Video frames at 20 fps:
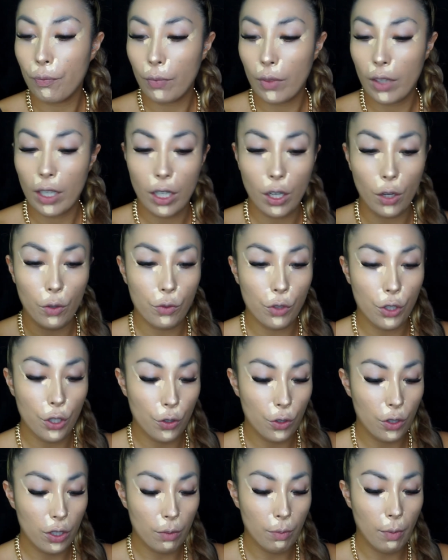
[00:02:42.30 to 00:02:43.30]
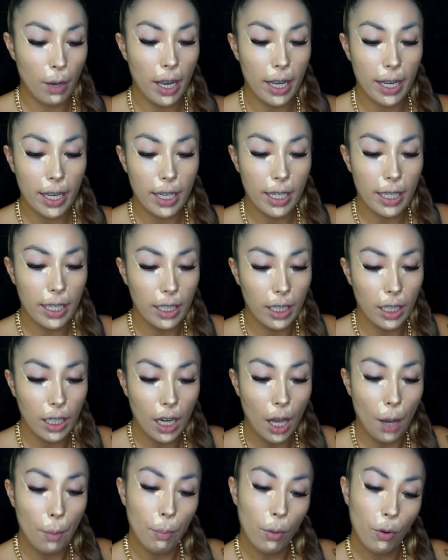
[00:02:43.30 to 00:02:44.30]
going to use my little
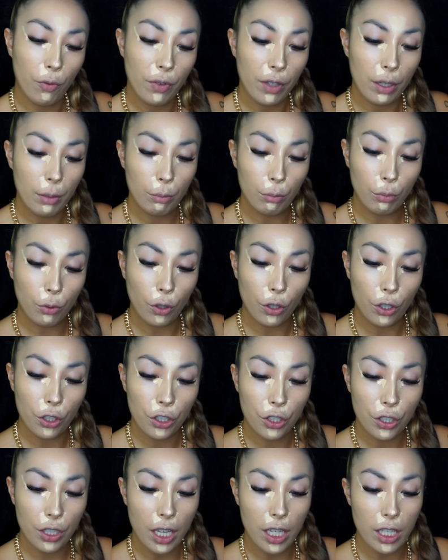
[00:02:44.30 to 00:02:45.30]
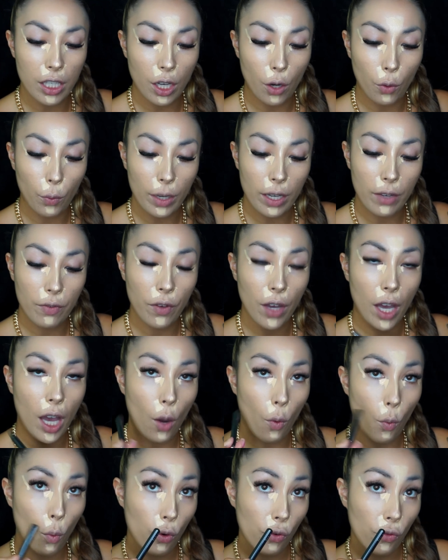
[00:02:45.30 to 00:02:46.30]
buffing brush, Zoeva
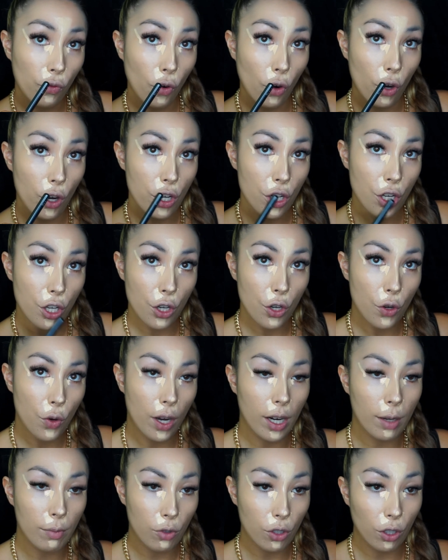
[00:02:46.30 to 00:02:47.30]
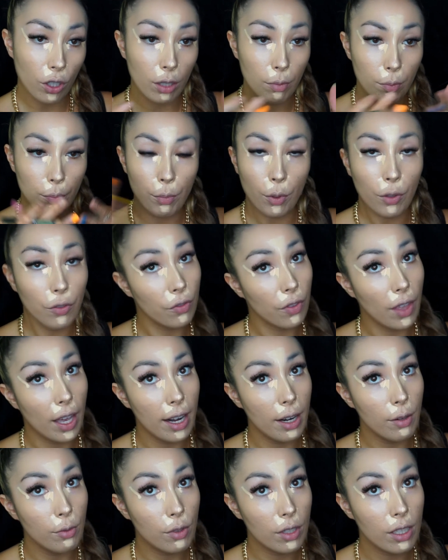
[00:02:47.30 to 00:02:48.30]
142, and I'm just going to buff that
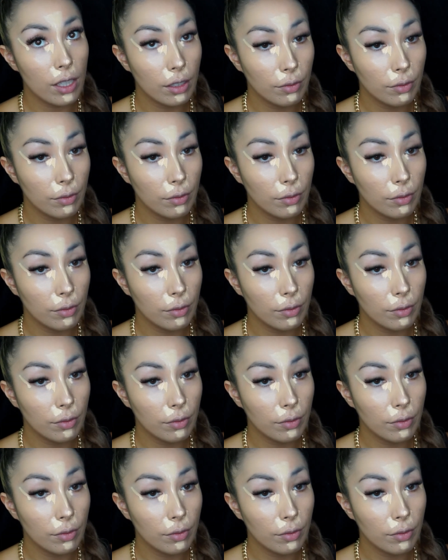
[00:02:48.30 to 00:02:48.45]
out.